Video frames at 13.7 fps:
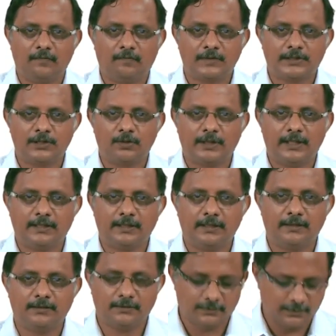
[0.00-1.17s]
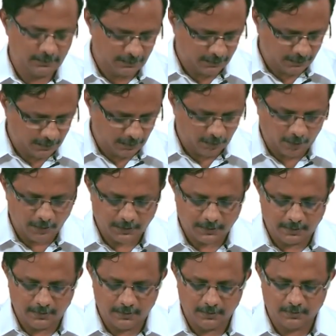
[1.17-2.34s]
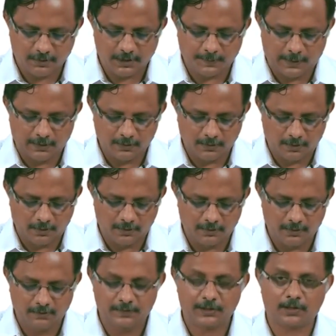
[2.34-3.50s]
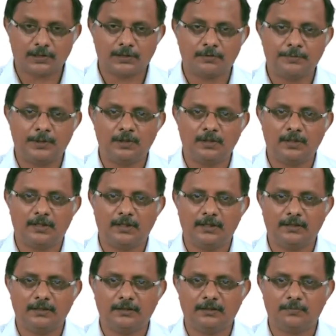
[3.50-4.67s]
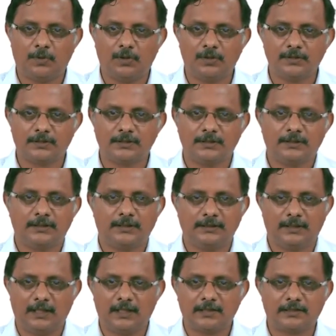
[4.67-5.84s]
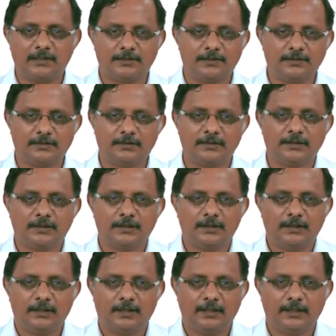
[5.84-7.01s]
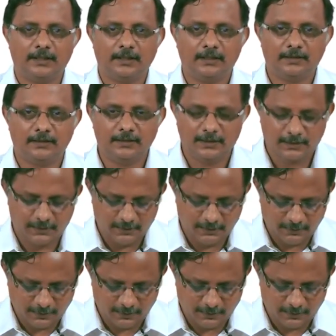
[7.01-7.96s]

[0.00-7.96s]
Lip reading: which is located rostral to the spinal cord, and we talked about medulla and pons in the last lecture, right, and it is